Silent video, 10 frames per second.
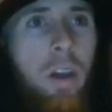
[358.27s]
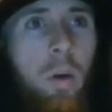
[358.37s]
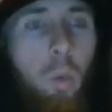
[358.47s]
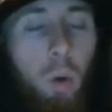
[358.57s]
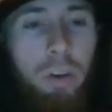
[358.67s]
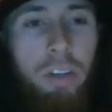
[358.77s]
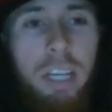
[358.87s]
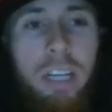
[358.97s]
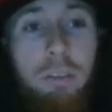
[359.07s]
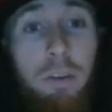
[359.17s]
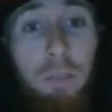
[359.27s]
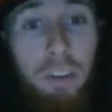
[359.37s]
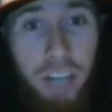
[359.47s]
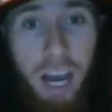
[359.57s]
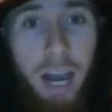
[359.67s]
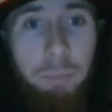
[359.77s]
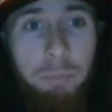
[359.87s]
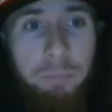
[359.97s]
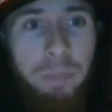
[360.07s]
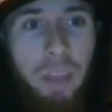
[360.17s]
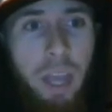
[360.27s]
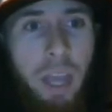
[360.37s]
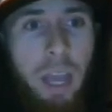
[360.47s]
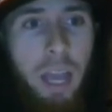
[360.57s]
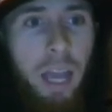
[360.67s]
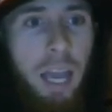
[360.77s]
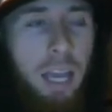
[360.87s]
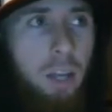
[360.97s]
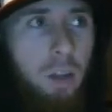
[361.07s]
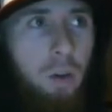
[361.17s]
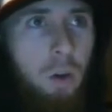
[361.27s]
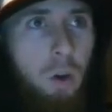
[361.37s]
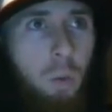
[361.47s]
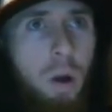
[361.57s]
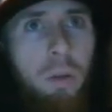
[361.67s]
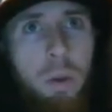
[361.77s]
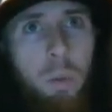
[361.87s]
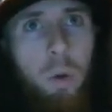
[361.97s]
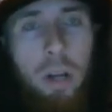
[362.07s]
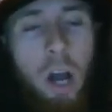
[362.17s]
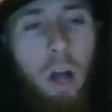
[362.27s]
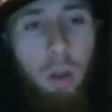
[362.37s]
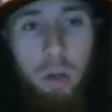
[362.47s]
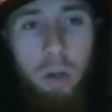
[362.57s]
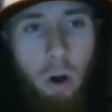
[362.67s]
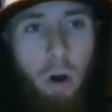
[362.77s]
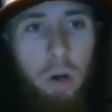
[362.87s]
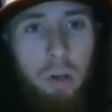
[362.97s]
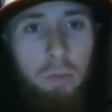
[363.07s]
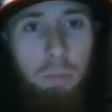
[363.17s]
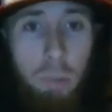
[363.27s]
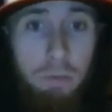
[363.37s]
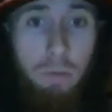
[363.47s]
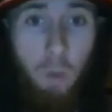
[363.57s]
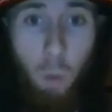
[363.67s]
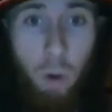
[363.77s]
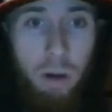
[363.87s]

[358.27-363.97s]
were indicative of the time. And while there were color cards before